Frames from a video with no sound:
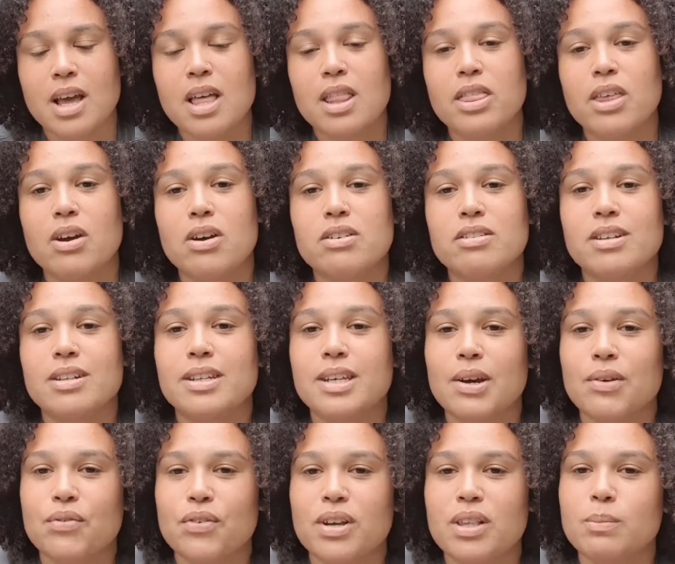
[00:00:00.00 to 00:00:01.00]
There is a
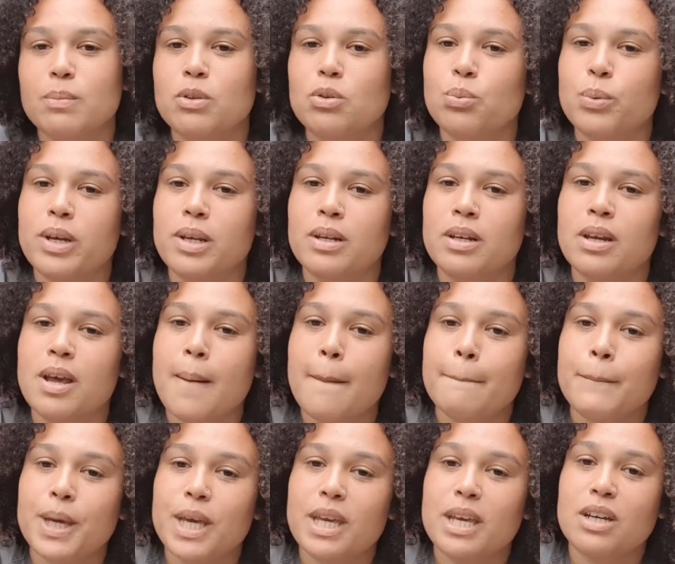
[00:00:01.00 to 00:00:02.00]
difference between
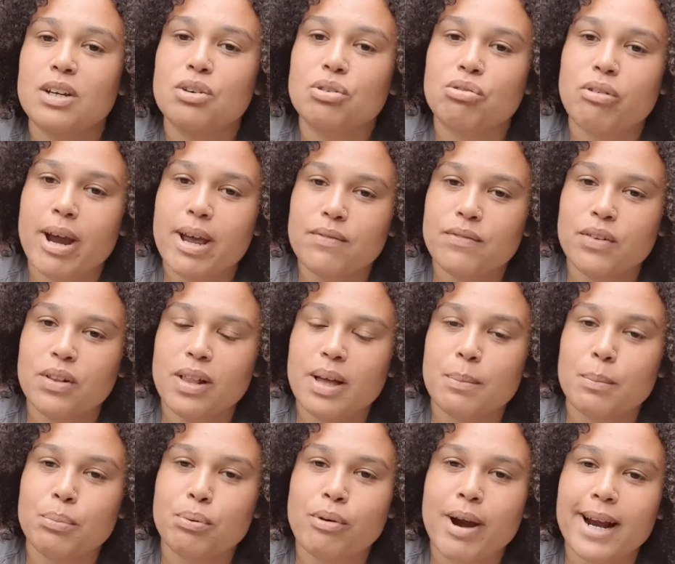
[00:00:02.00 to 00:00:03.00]
being grateful
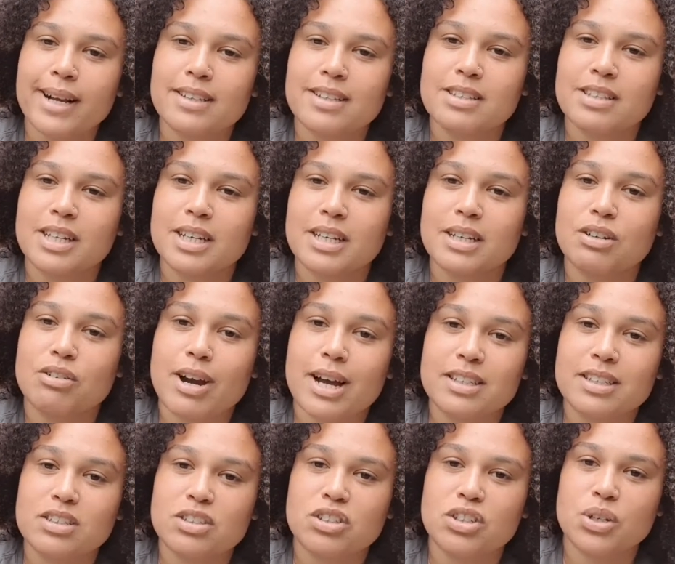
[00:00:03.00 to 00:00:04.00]
and practicing
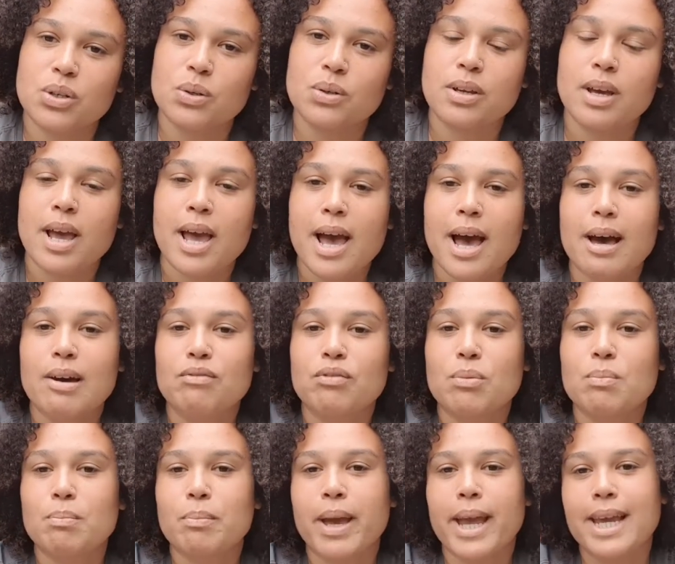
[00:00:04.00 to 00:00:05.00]
gratitude and
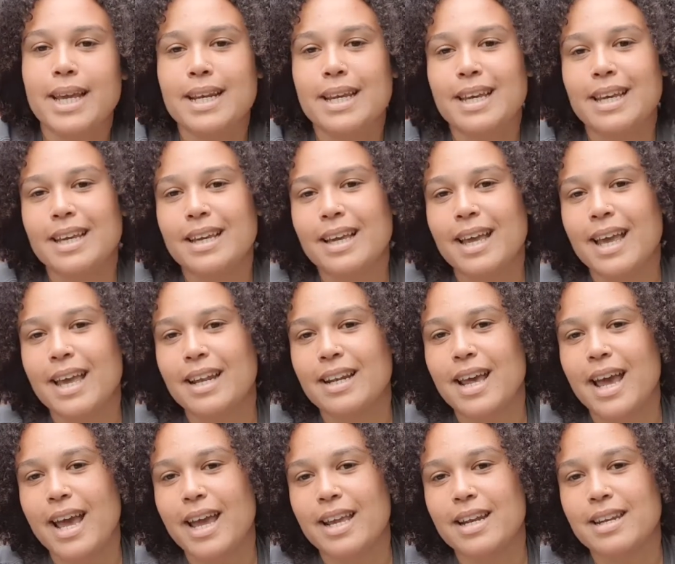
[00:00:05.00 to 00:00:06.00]
remaining in
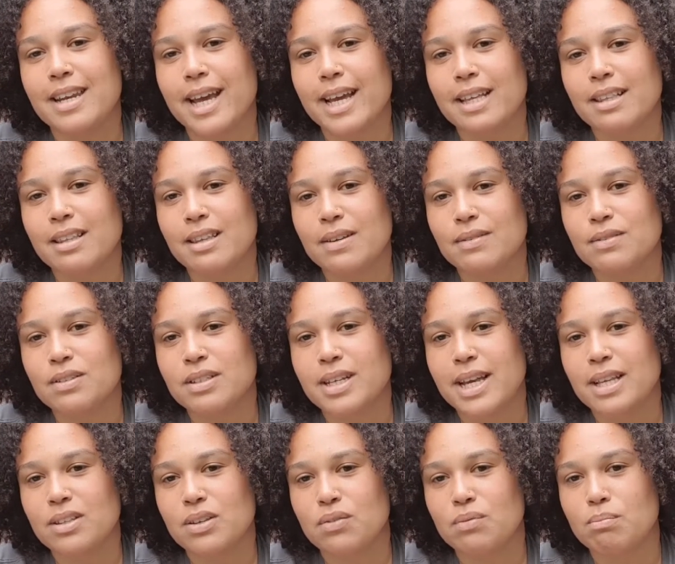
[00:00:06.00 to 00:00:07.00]
a negative
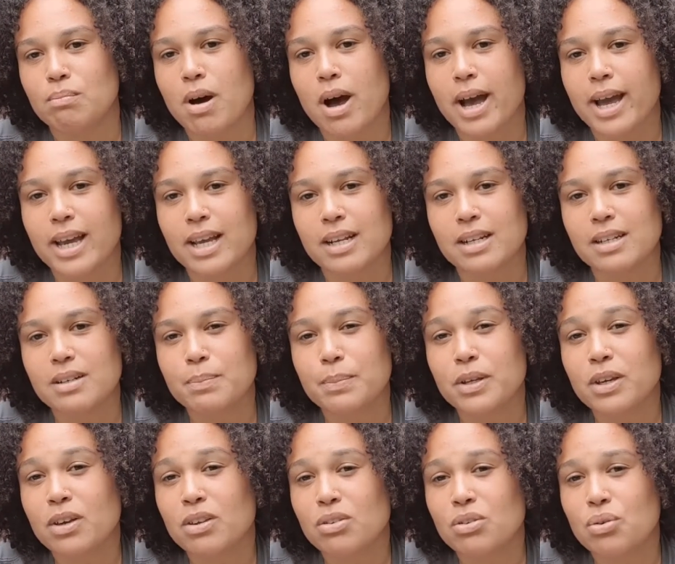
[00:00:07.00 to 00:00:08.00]
state of mind
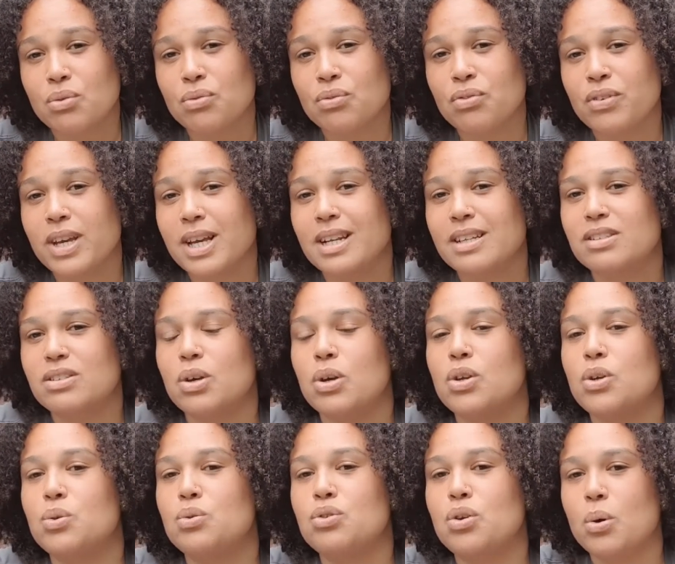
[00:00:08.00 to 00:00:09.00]
because you feel as though
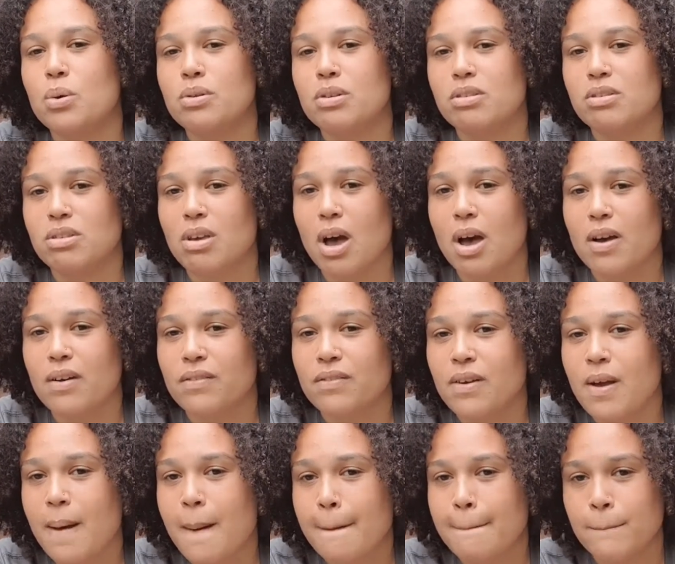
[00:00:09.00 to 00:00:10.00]
you don't deserve
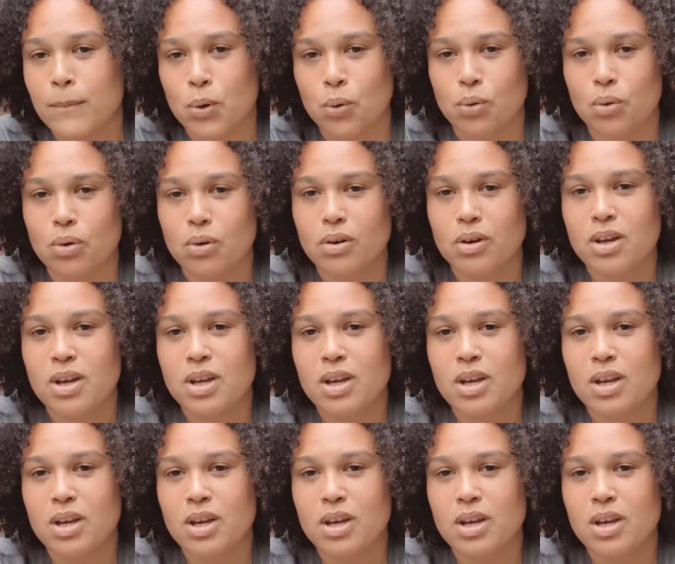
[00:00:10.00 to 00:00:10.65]
more.